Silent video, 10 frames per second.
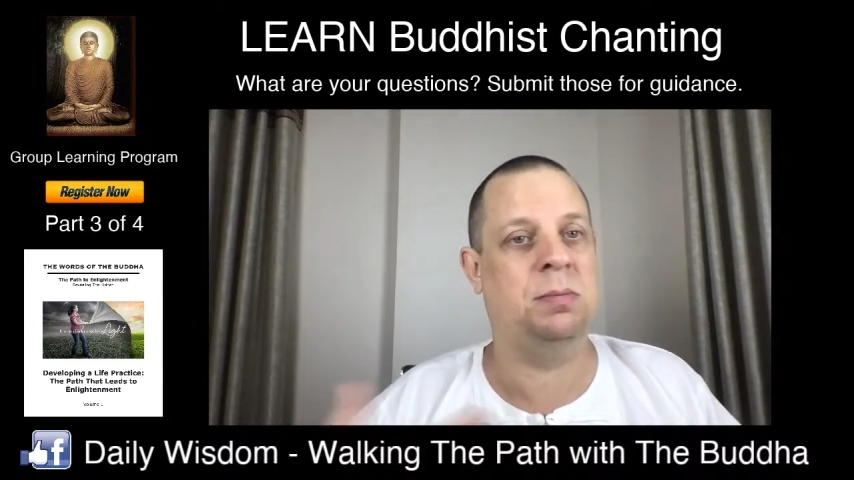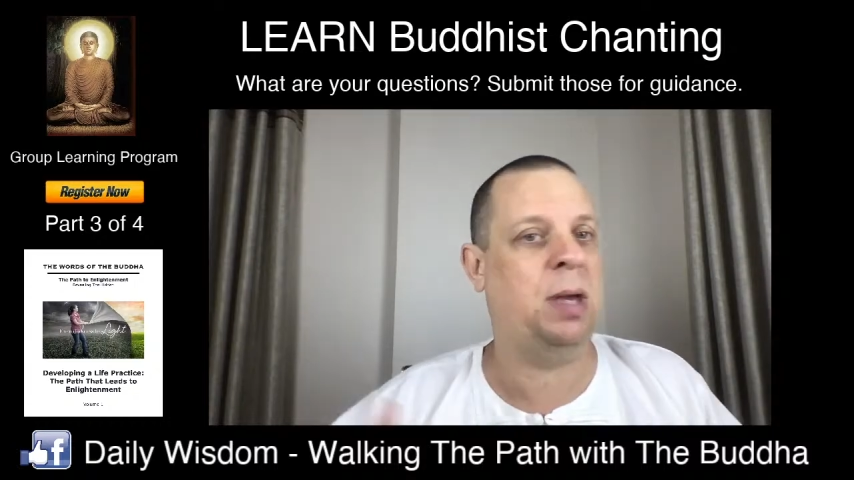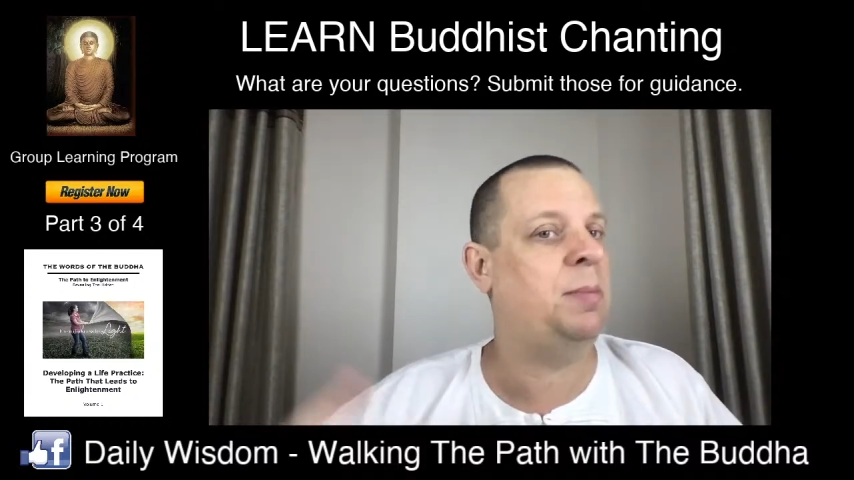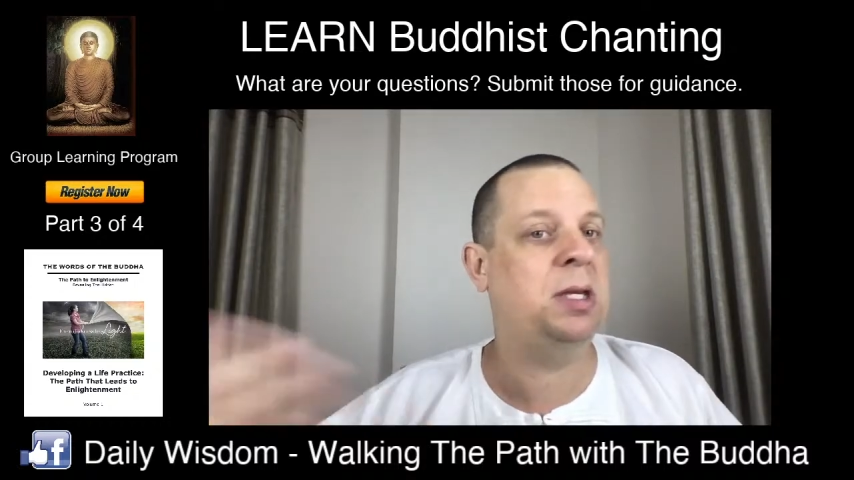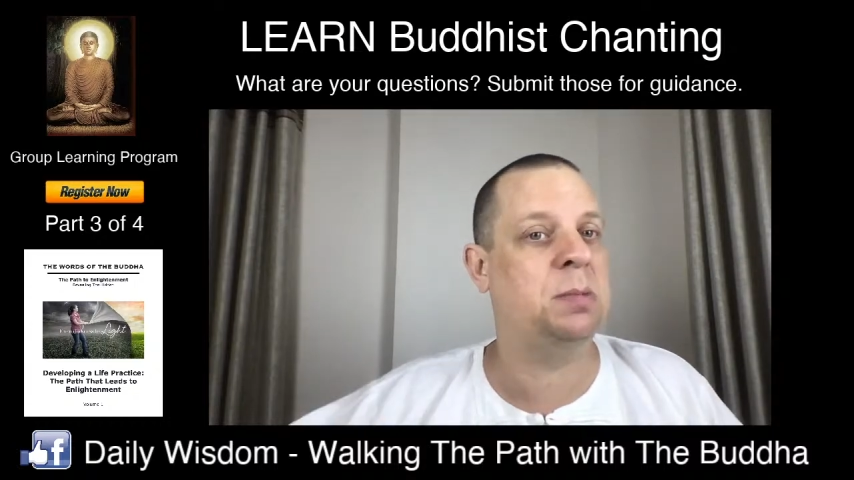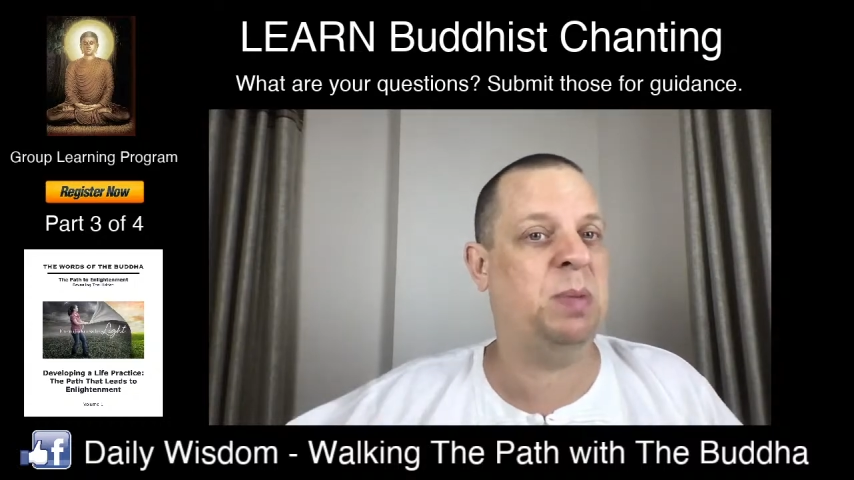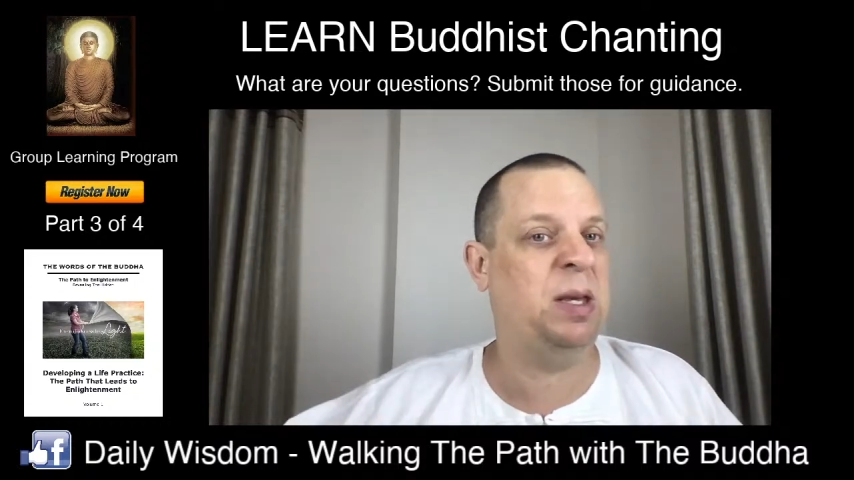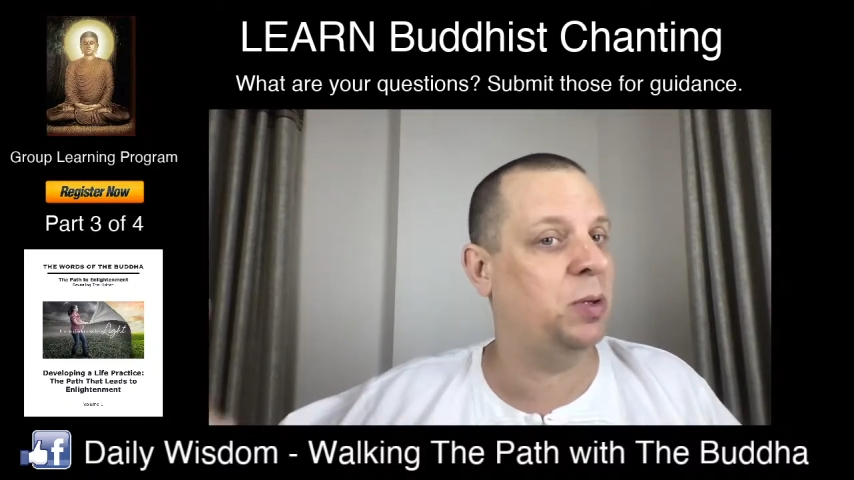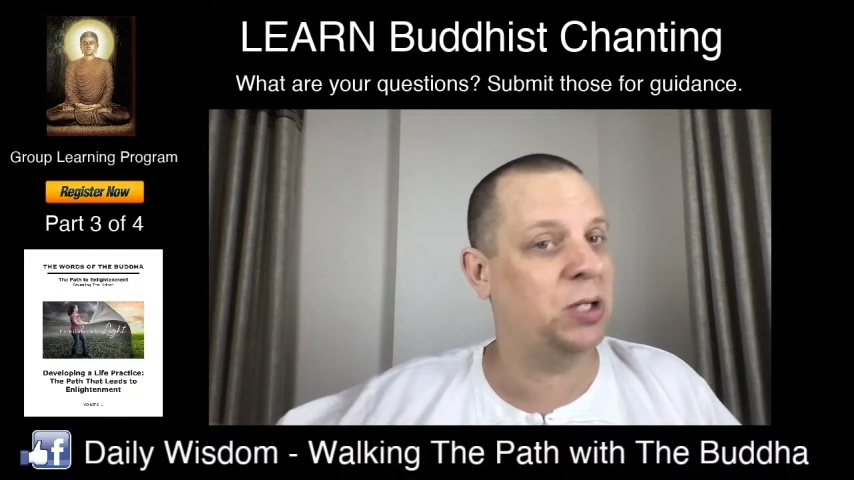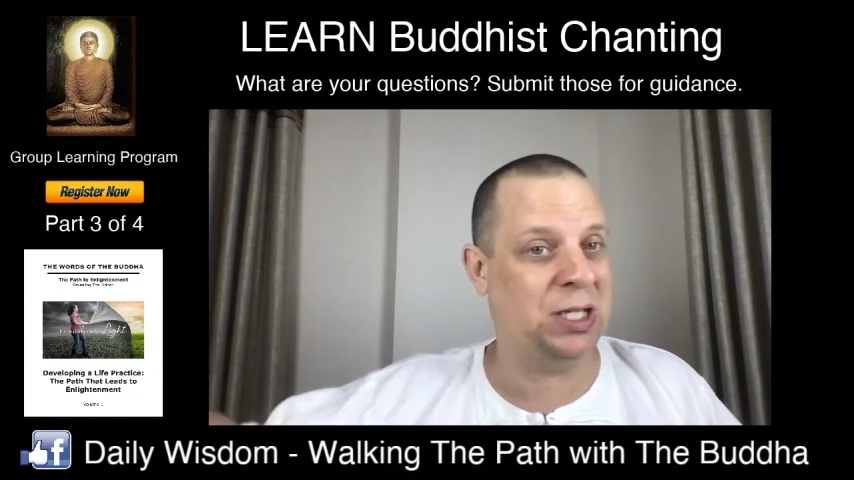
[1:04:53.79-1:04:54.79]
maybe
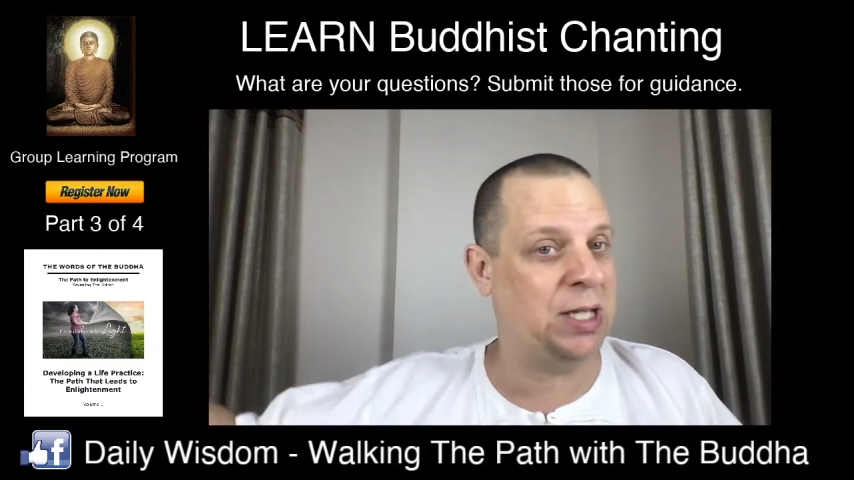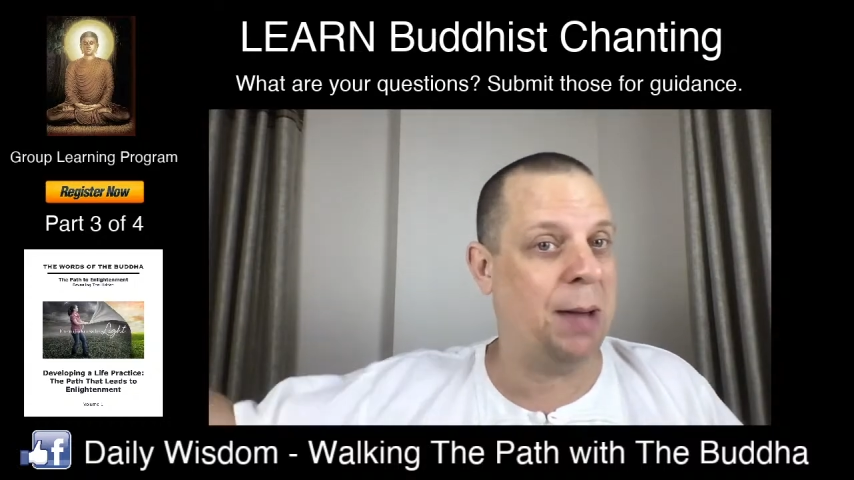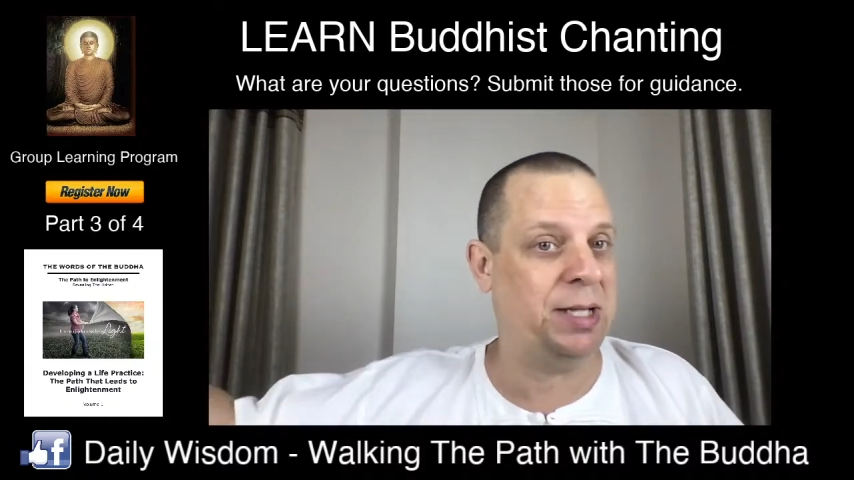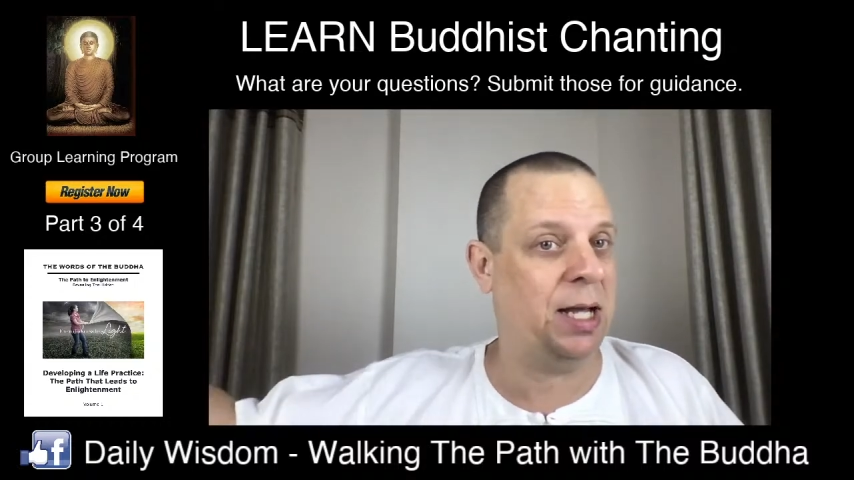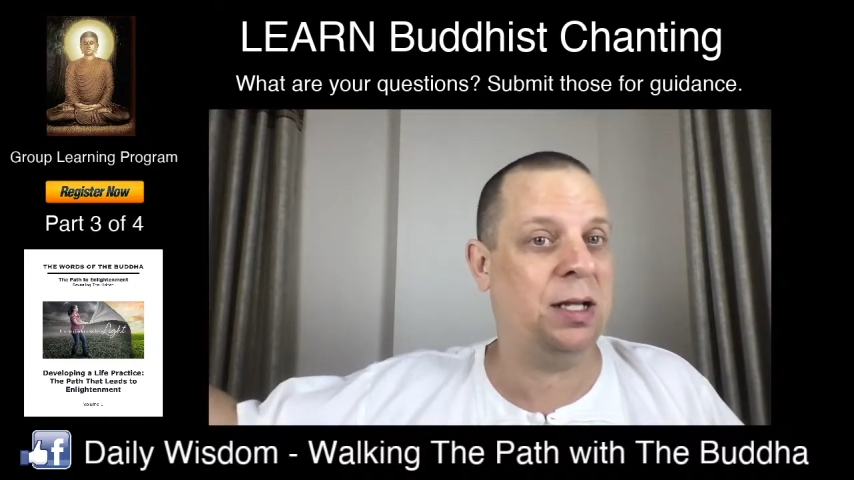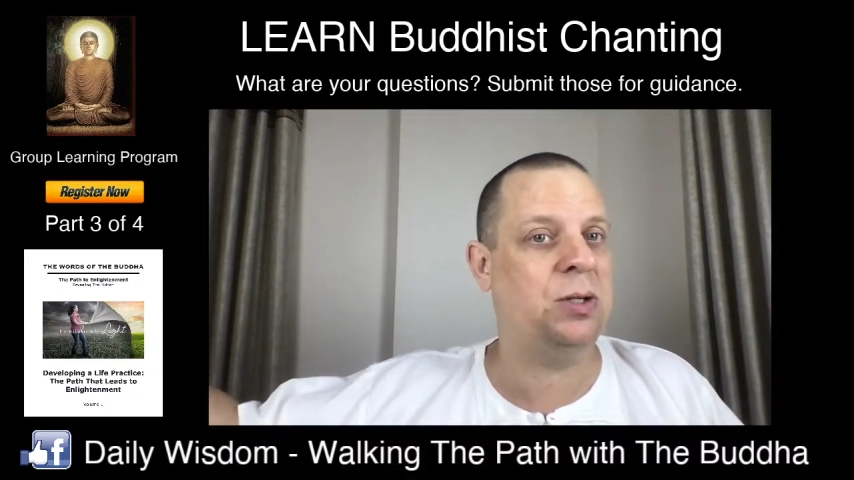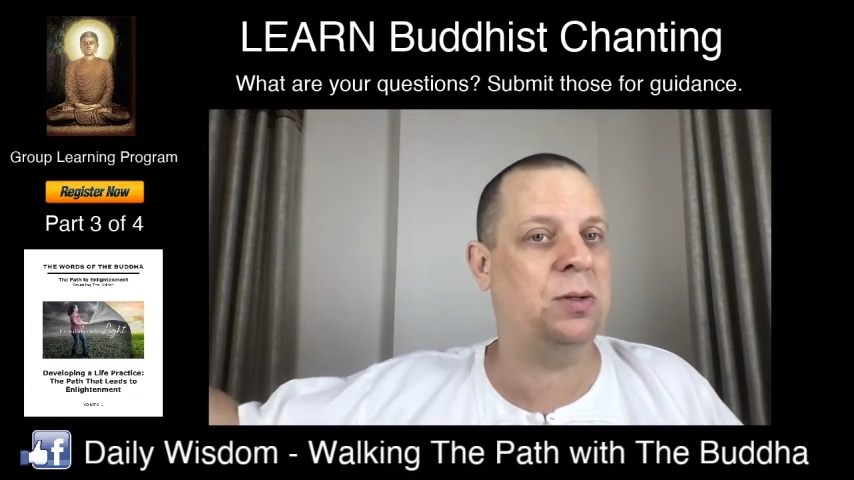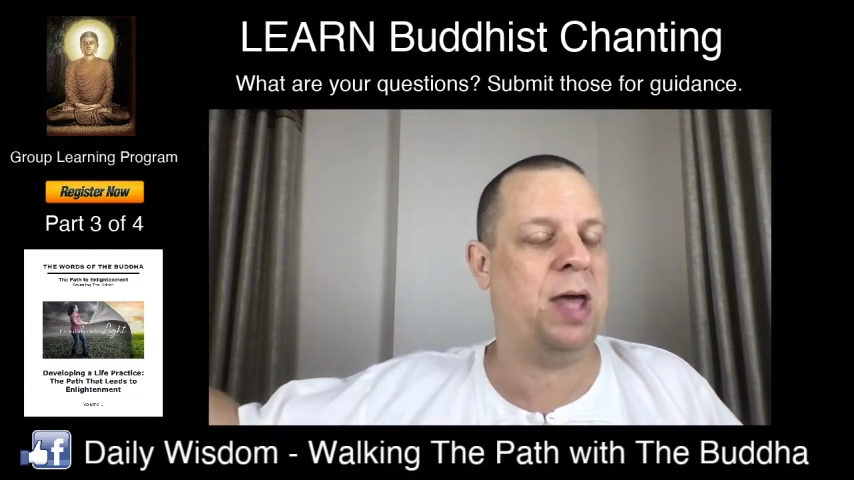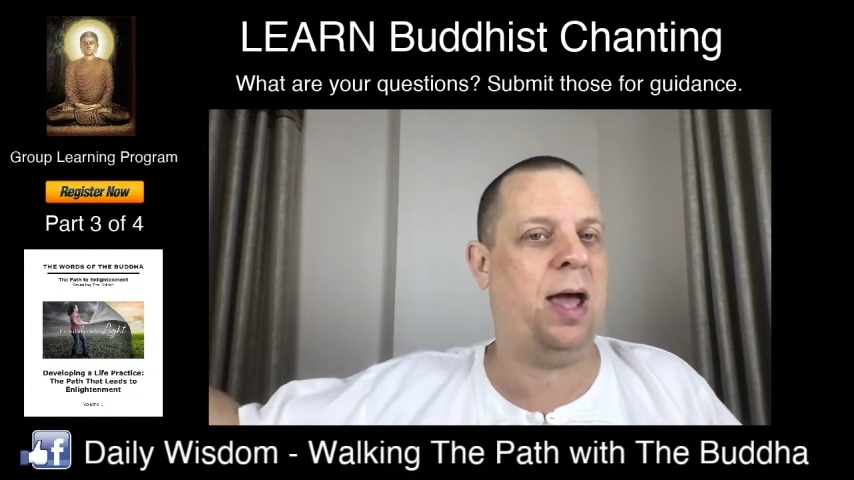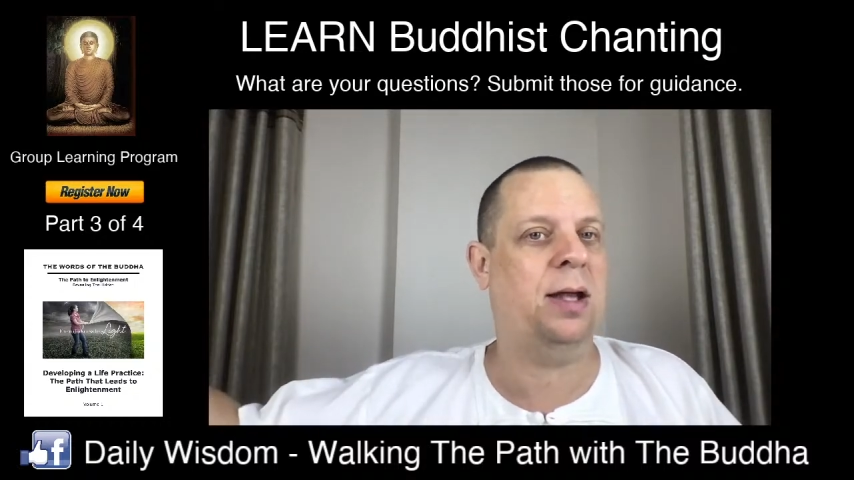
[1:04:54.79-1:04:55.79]
people just stop telling you
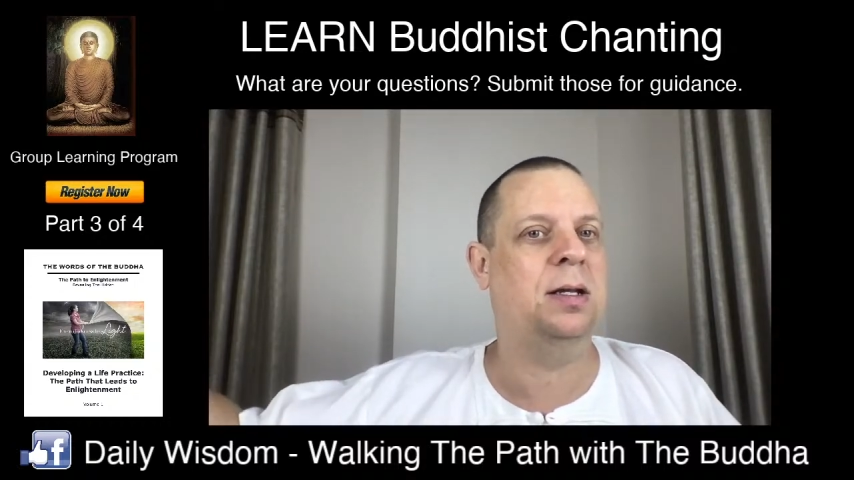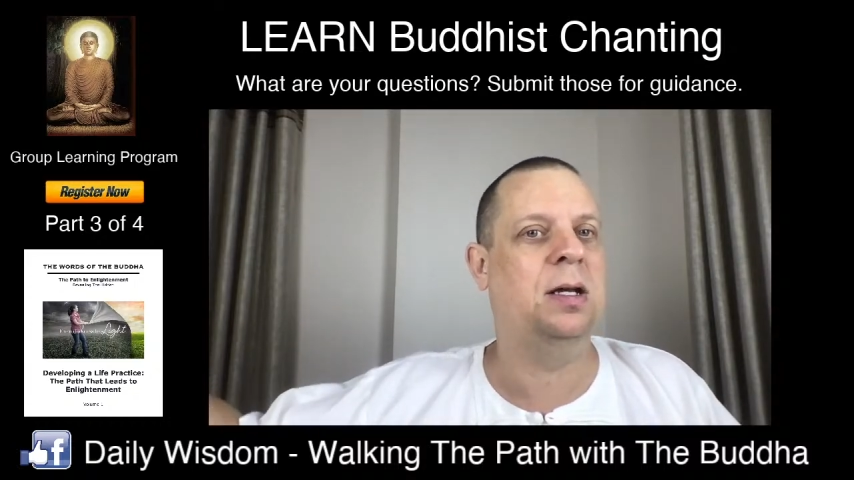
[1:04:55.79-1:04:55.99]
that